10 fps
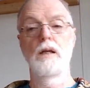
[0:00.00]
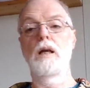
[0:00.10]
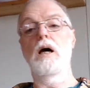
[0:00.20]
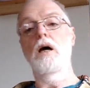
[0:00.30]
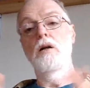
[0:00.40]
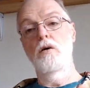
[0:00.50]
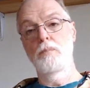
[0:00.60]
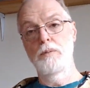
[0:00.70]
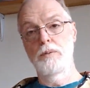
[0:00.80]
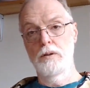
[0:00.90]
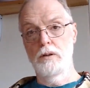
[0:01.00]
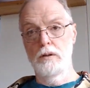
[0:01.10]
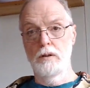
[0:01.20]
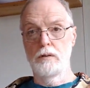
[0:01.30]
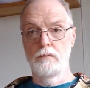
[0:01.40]
Now, I know
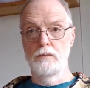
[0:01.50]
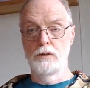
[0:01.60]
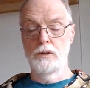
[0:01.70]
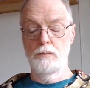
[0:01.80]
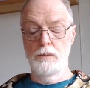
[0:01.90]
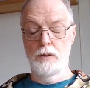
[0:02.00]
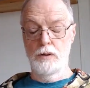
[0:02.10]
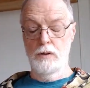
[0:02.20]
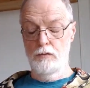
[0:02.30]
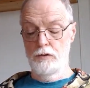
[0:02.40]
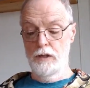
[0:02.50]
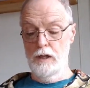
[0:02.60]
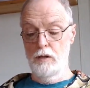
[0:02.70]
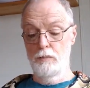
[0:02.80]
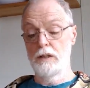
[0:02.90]
some people are going to freak
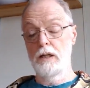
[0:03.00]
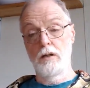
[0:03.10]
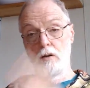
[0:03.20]
out about that.